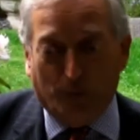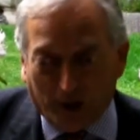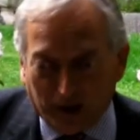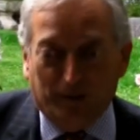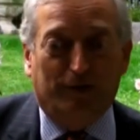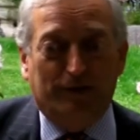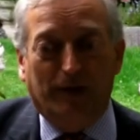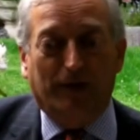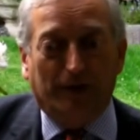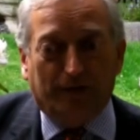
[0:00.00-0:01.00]
why I was
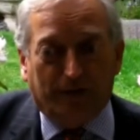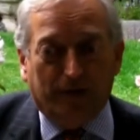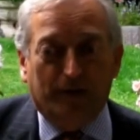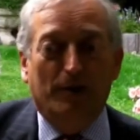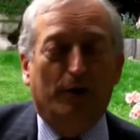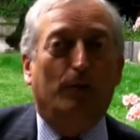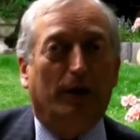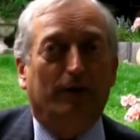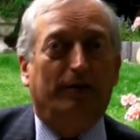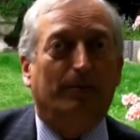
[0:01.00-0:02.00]
showing these two
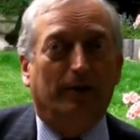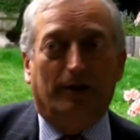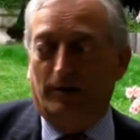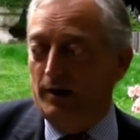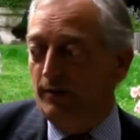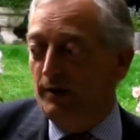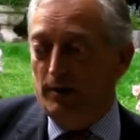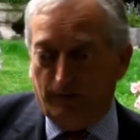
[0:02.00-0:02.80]
quite similar graphs,